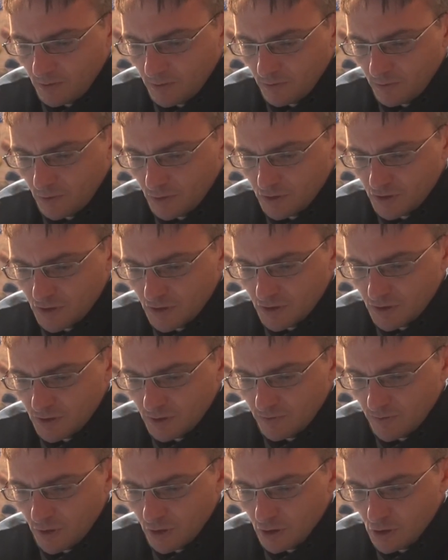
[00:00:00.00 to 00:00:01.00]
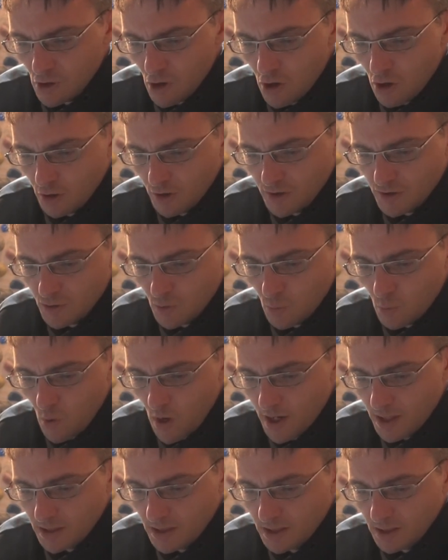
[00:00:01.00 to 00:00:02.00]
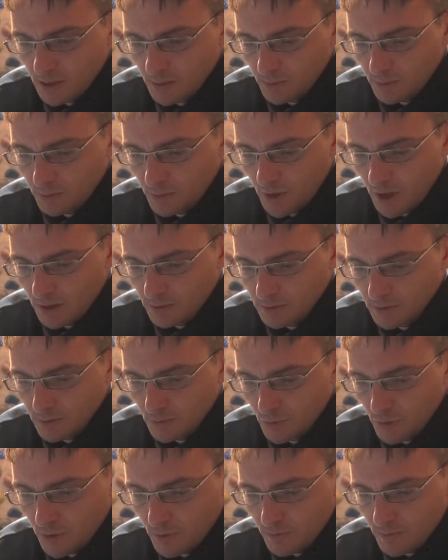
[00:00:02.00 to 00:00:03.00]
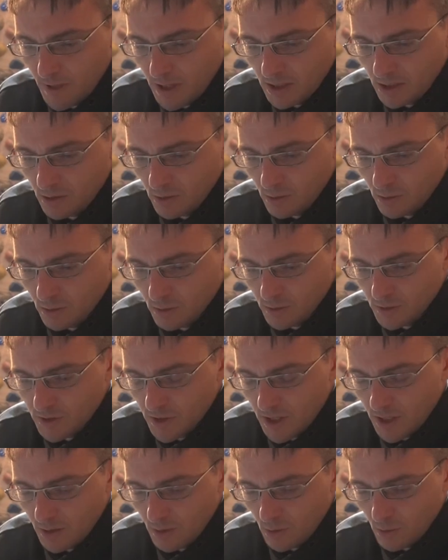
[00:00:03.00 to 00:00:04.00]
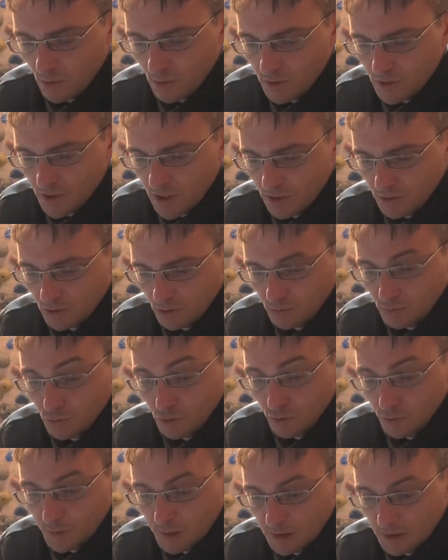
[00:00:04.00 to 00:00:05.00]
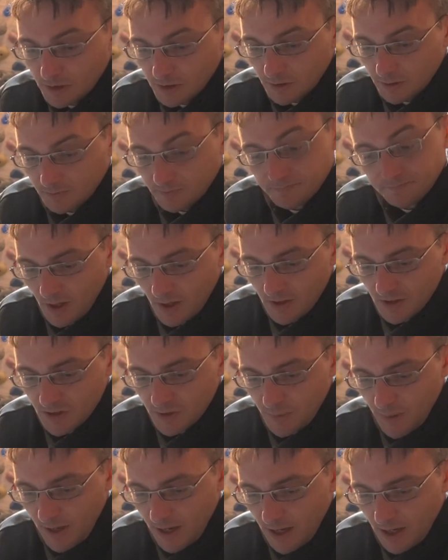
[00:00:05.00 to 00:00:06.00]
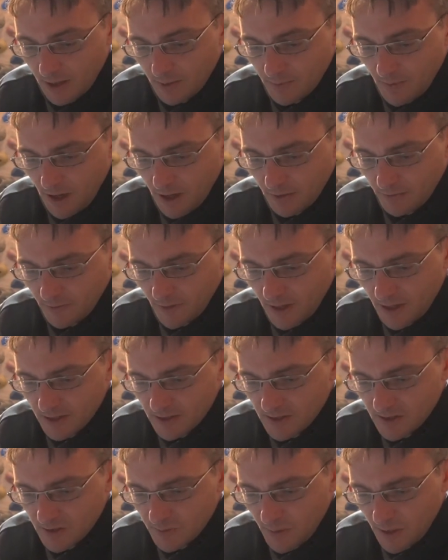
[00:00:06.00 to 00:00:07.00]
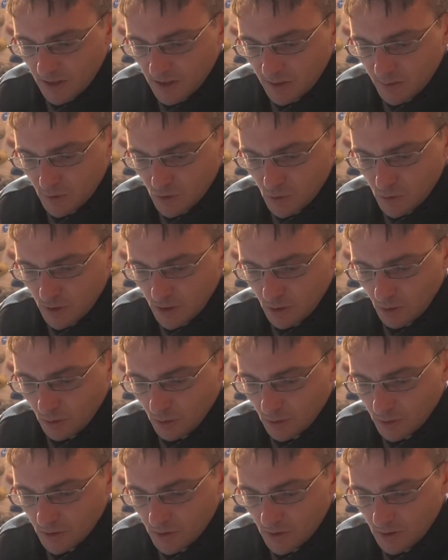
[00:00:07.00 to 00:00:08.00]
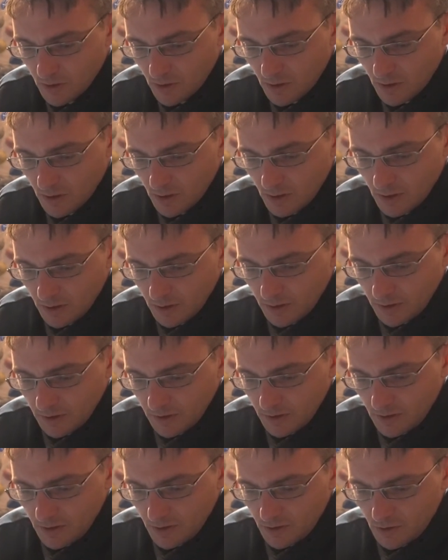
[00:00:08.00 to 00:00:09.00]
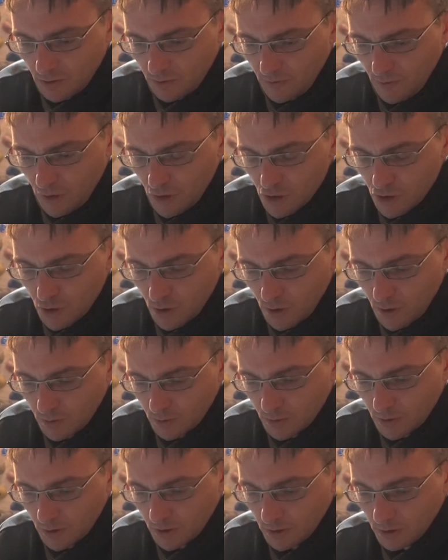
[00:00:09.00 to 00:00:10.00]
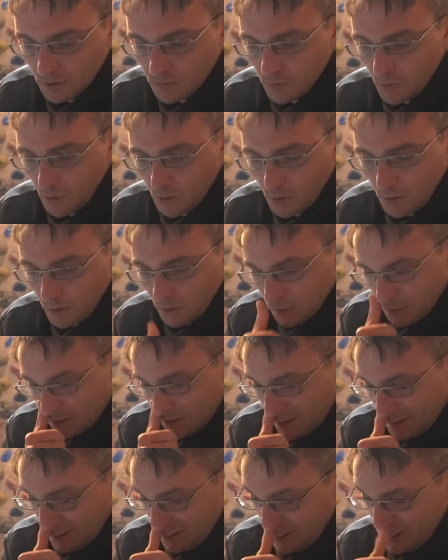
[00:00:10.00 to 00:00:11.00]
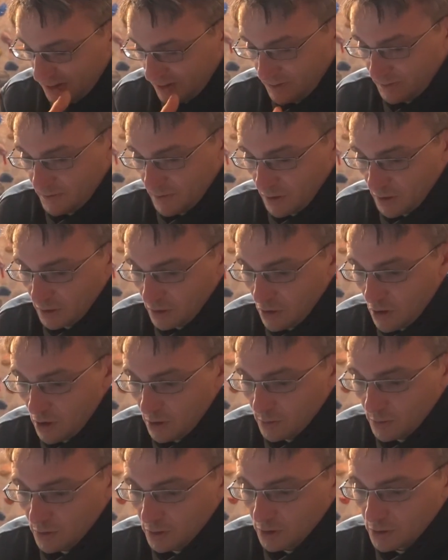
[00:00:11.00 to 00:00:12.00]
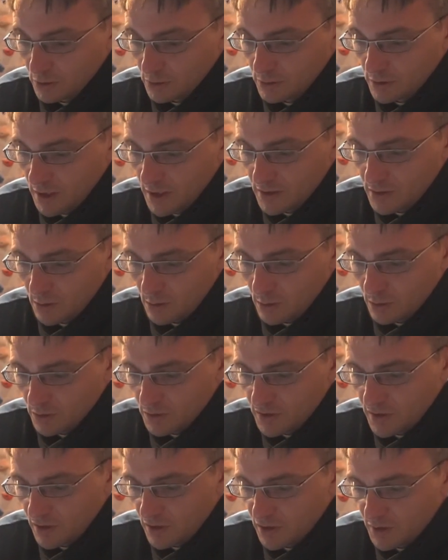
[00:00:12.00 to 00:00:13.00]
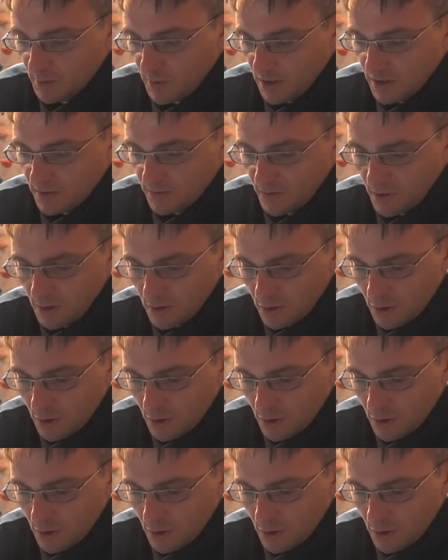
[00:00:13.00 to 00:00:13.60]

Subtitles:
Versus very long is a winding problem with many holds and horizontal movements. Span modifies the spacing between holds. So very short will include more holds, to very long will include less holds that are spaced farther